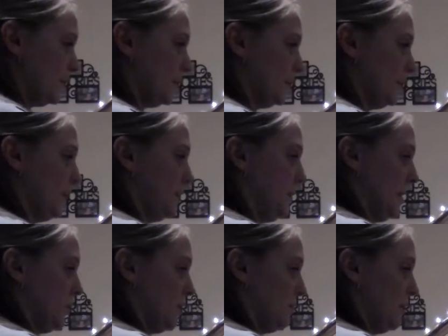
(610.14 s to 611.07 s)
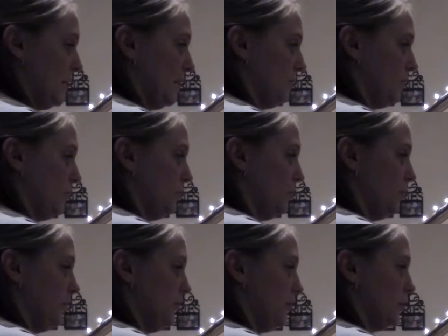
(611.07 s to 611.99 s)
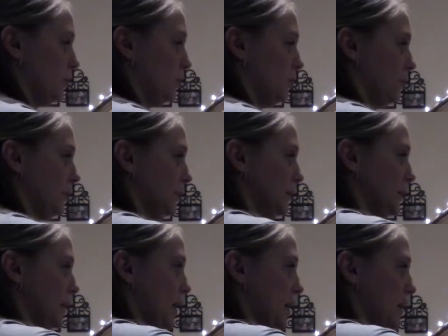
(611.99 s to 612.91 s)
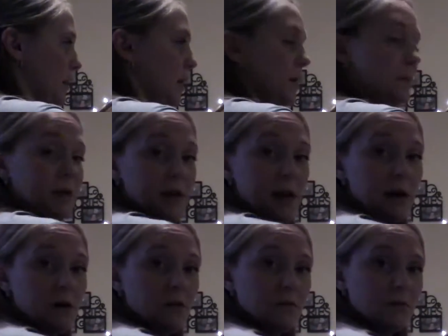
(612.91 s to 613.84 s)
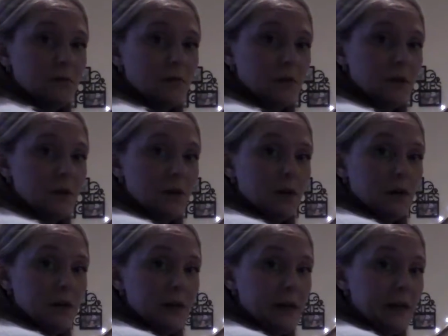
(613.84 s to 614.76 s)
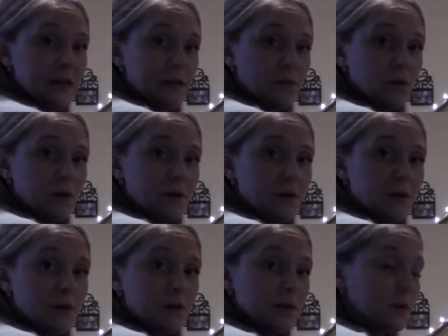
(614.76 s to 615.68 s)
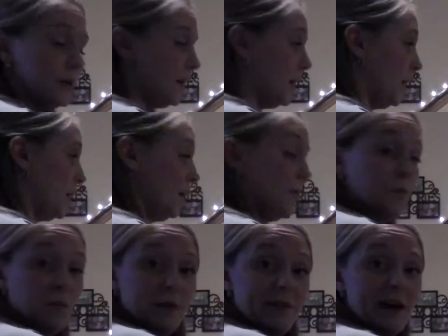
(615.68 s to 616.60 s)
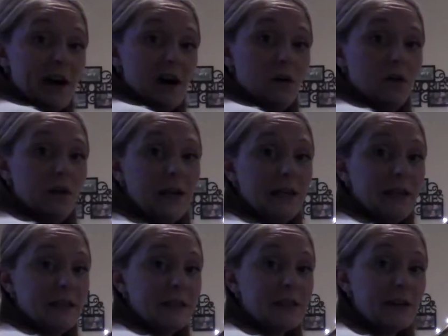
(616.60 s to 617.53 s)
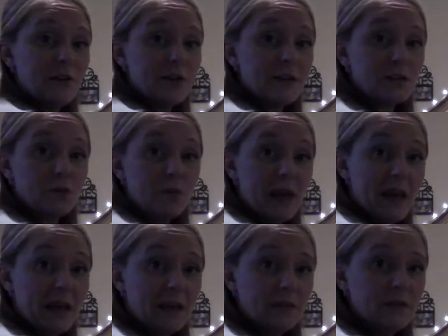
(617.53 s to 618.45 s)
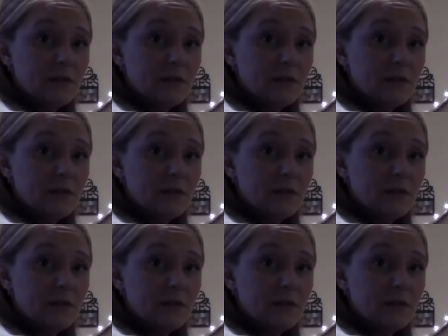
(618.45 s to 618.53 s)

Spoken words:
to see the patient be able to move their shoulders up and out and inward without any tenderness or pain